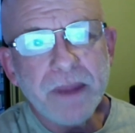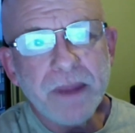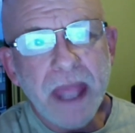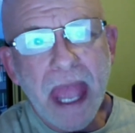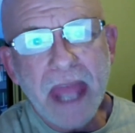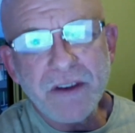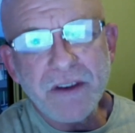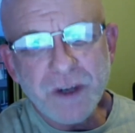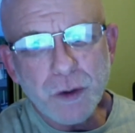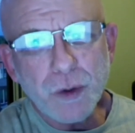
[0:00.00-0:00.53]

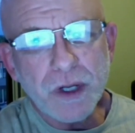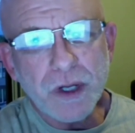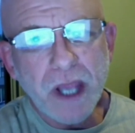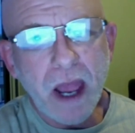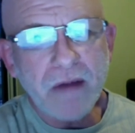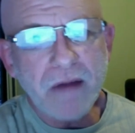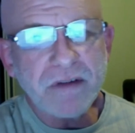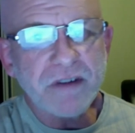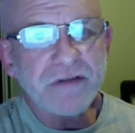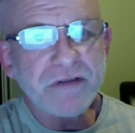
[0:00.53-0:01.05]
and to
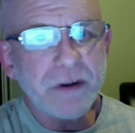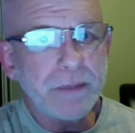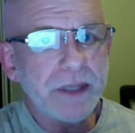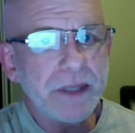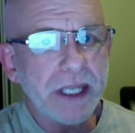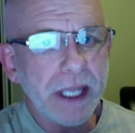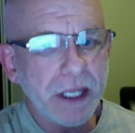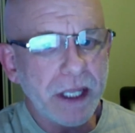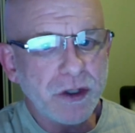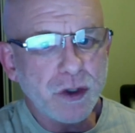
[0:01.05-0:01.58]
recover from the
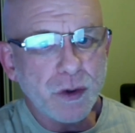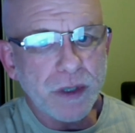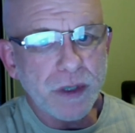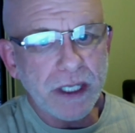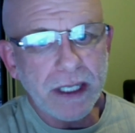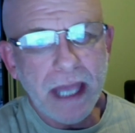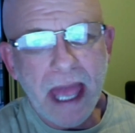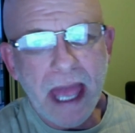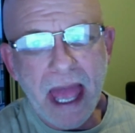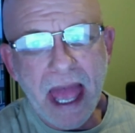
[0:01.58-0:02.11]
injury
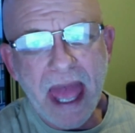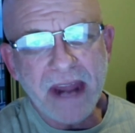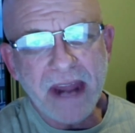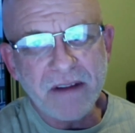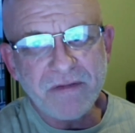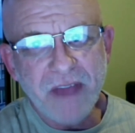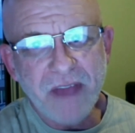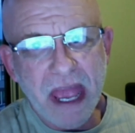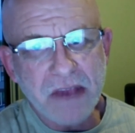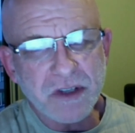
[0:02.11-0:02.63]
uh, at a
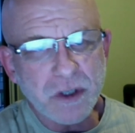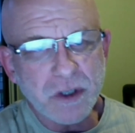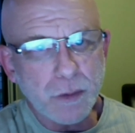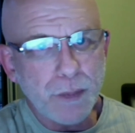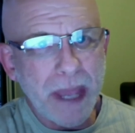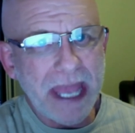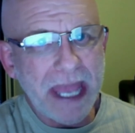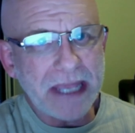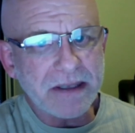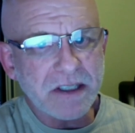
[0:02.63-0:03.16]
faster
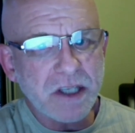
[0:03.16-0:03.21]
pace.